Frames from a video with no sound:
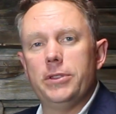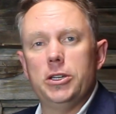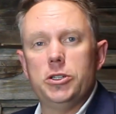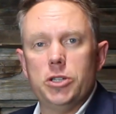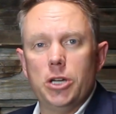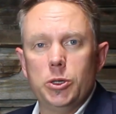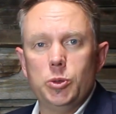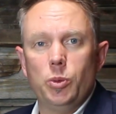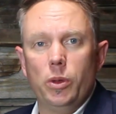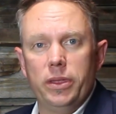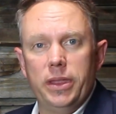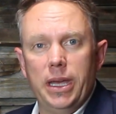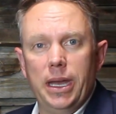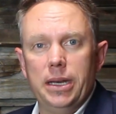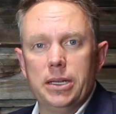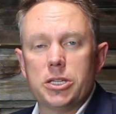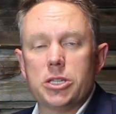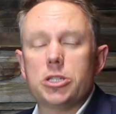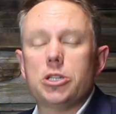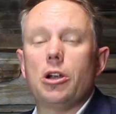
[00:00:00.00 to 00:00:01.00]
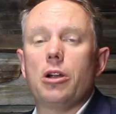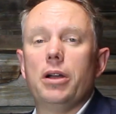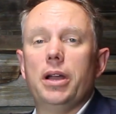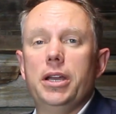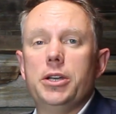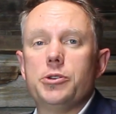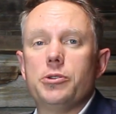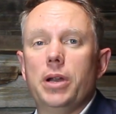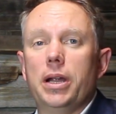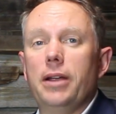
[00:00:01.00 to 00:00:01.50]
The judge will then start
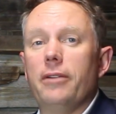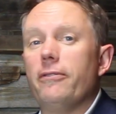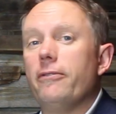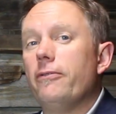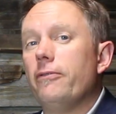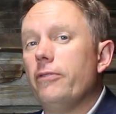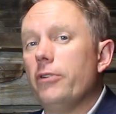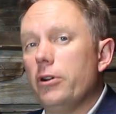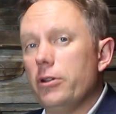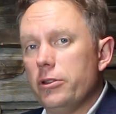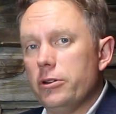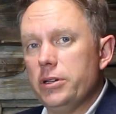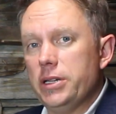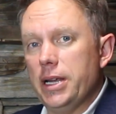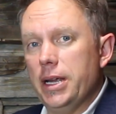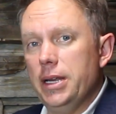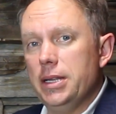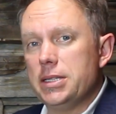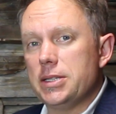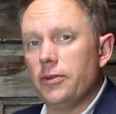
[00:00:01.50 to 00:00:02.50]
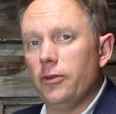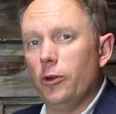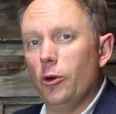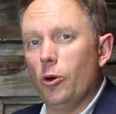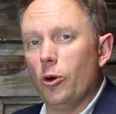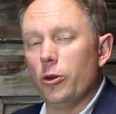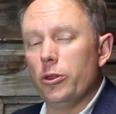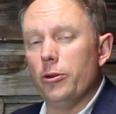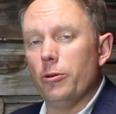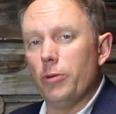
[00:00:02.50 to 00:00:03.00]
entering further dates
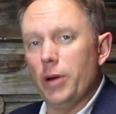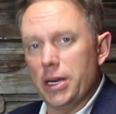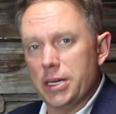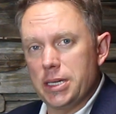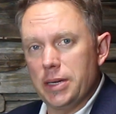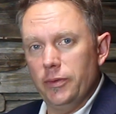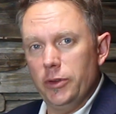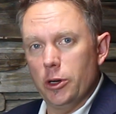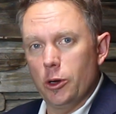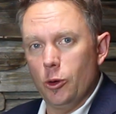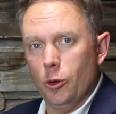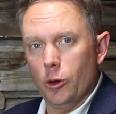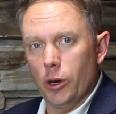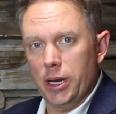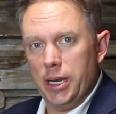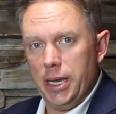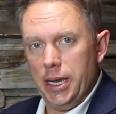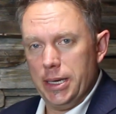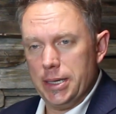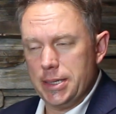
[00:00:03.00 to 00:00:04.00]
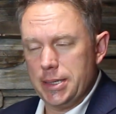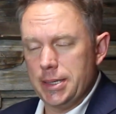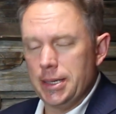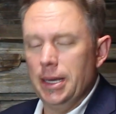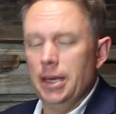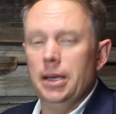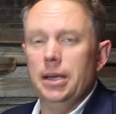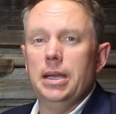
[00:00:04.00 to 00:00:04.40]
for the rest of your court case.